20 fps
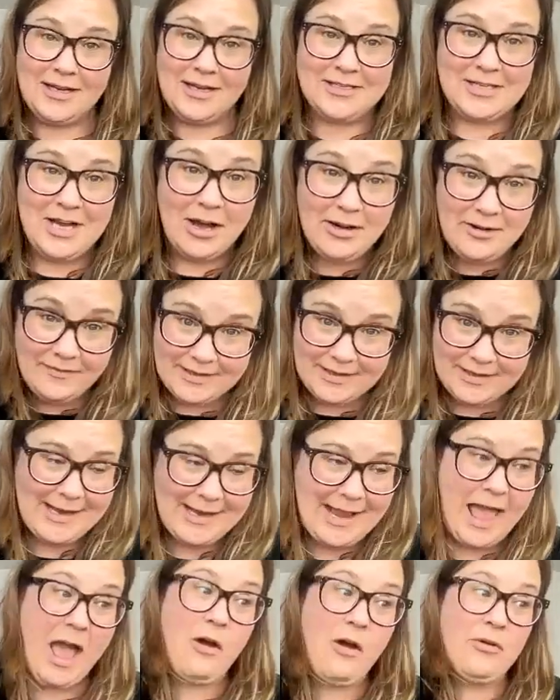a ton of it,
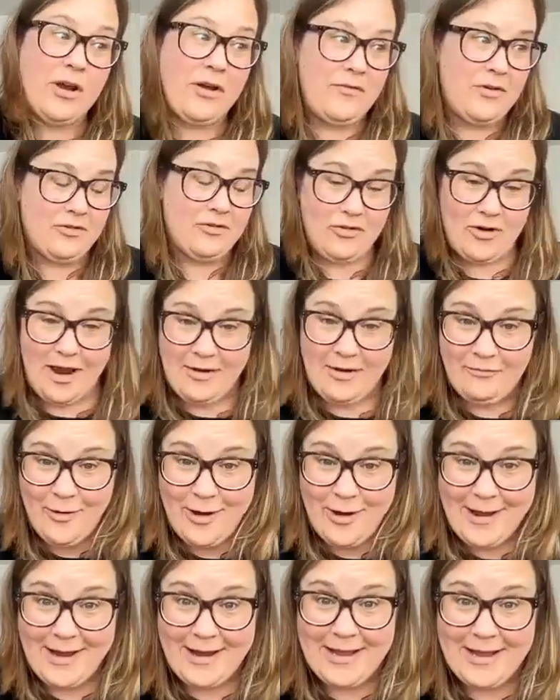like out of your
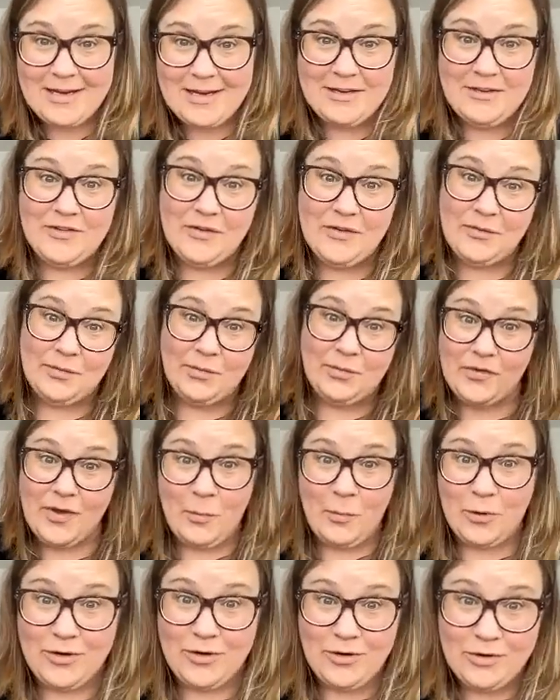driveway and into
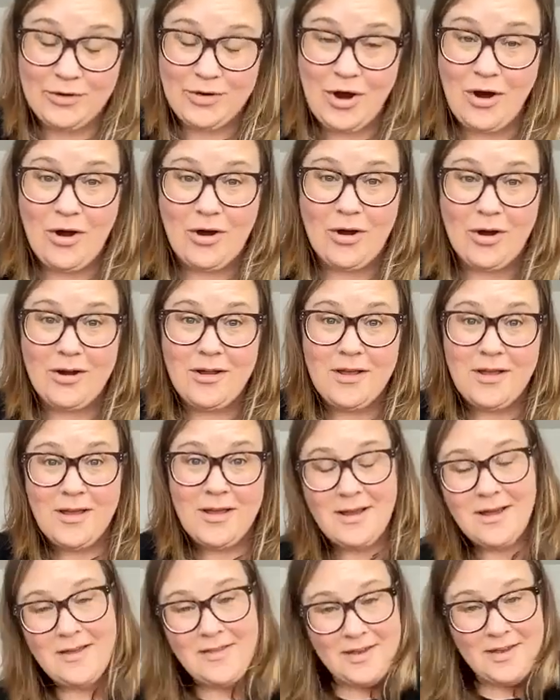somewhere in your yard.
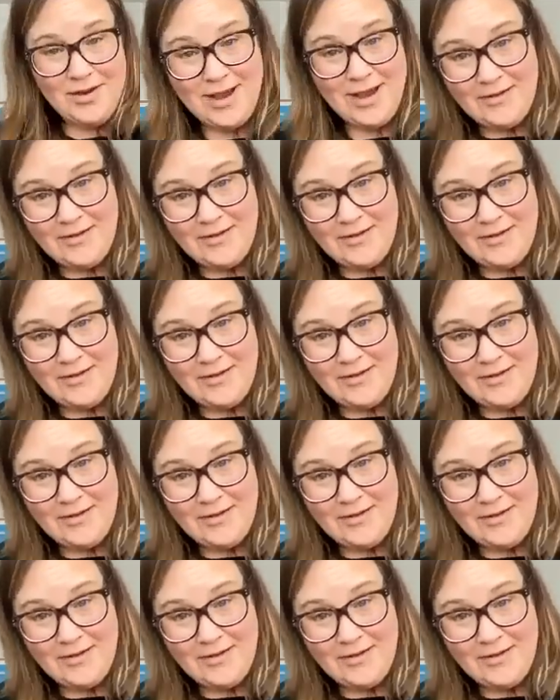And then you